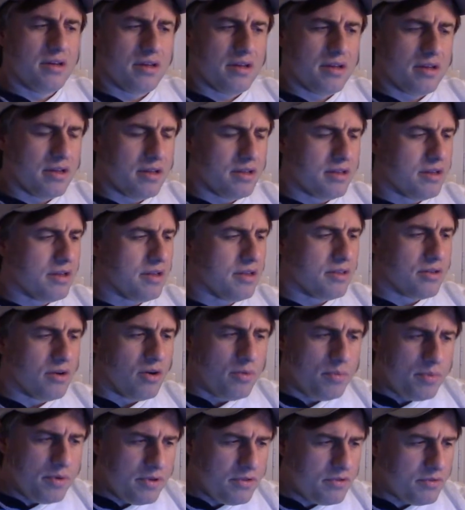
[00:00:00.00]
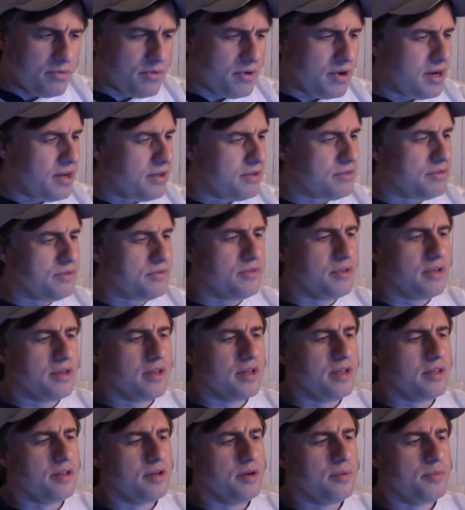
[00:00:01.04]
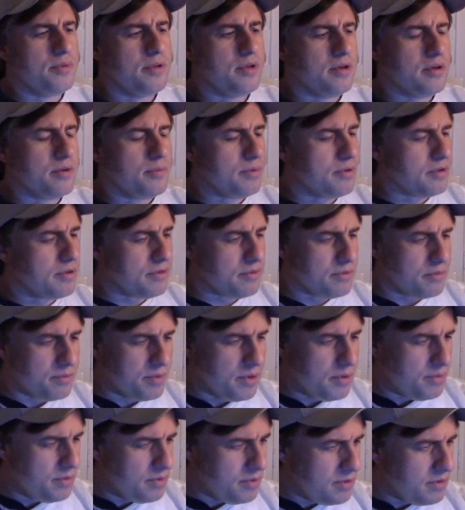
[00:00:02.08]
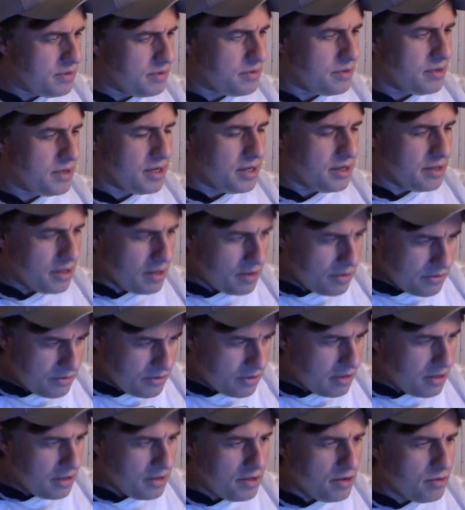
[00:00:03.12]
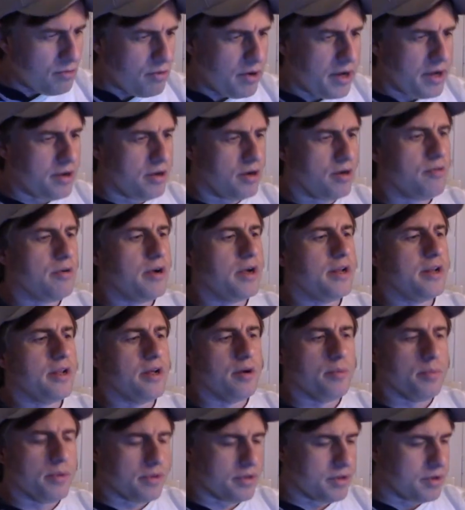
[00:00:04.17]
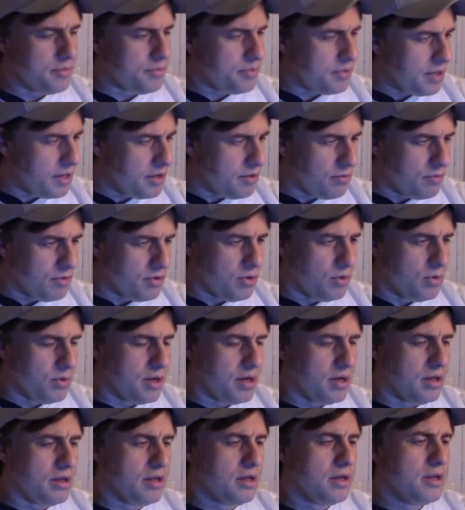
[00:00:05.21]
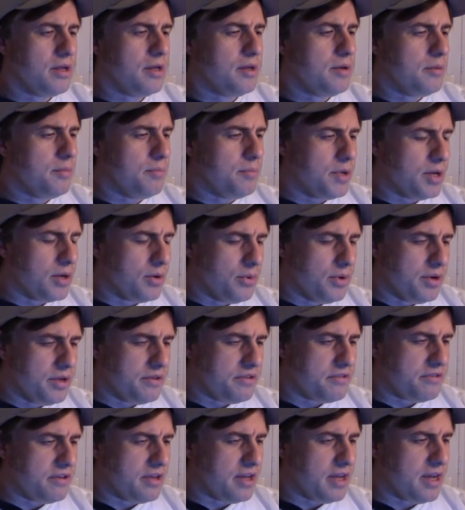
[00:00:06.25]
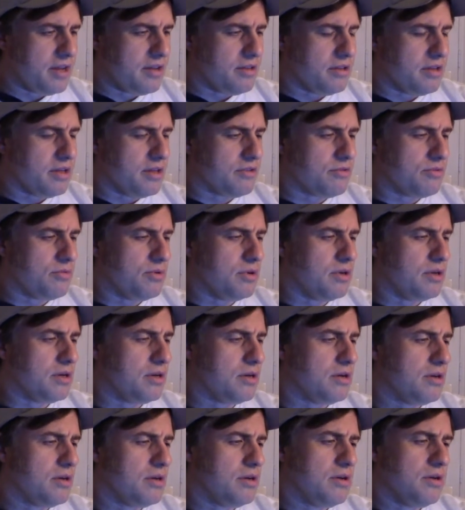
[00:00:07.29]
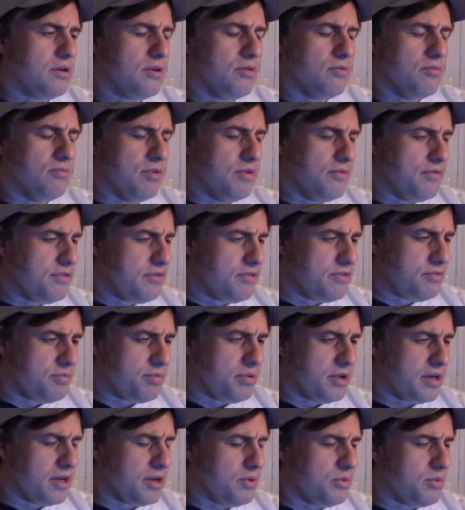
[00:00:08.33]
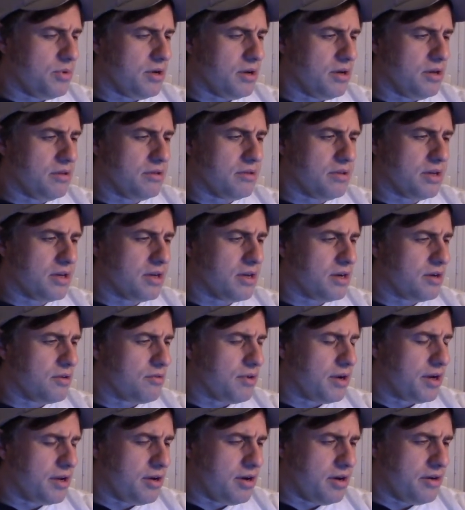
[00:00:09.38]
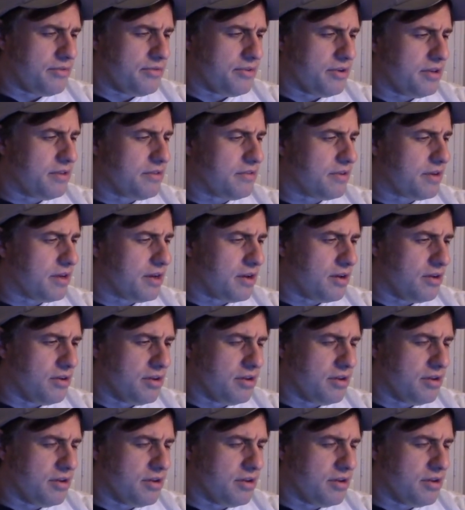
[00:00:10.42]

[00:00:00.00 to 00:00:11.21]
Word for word: And, and, don't be surprised if they end up there because people they're, they're still under the radar right now, but they're playing real well. Big win in Seattle last week. Rivers is playing well. They got great offense. They got good